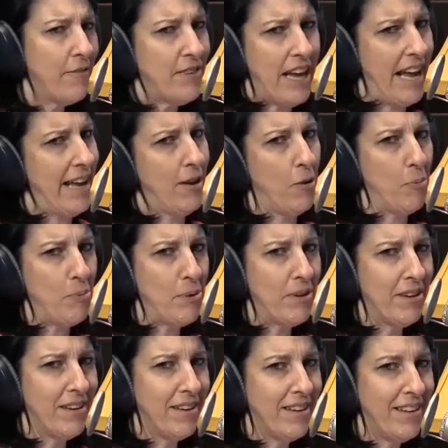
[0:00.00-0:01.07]
to help.
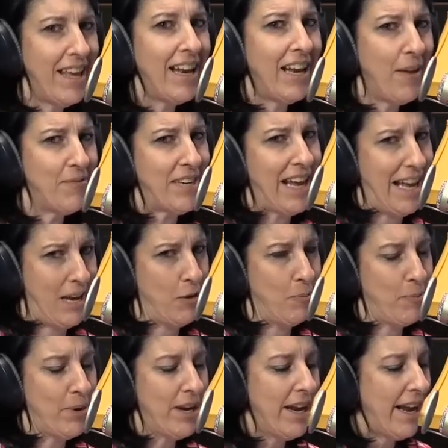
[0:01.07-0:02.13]
They love to help.